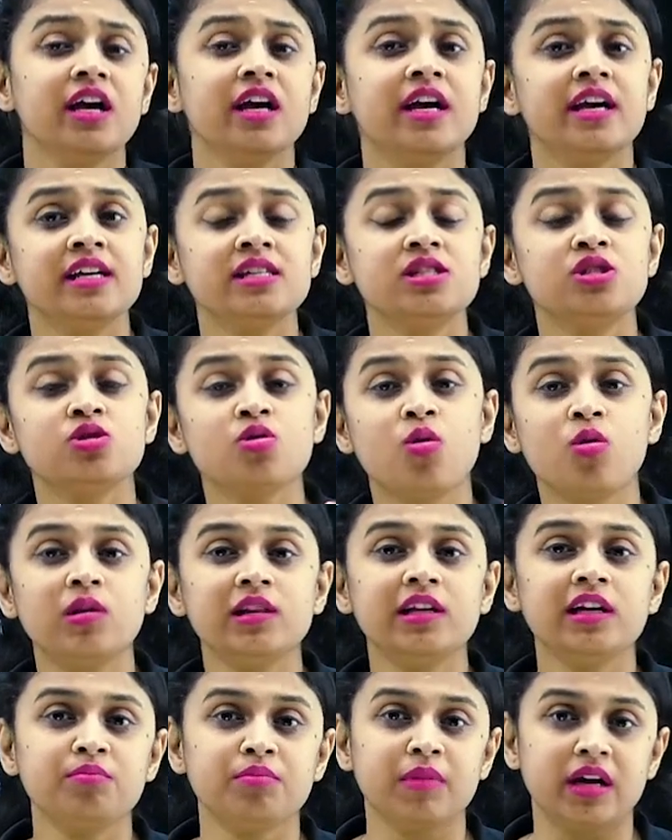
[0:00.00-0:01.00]
he stole
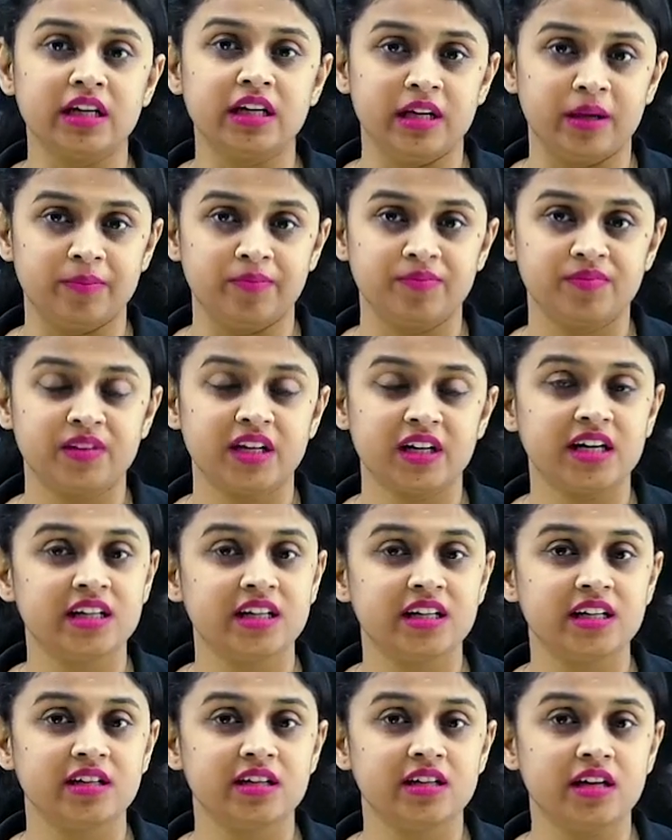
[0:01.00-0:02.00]
that money that
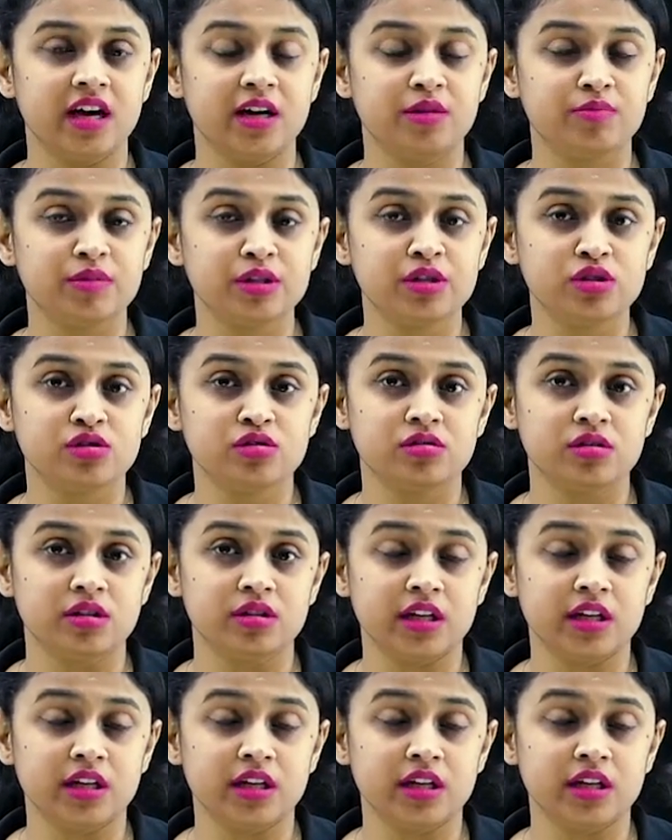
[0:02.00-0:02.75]
he had been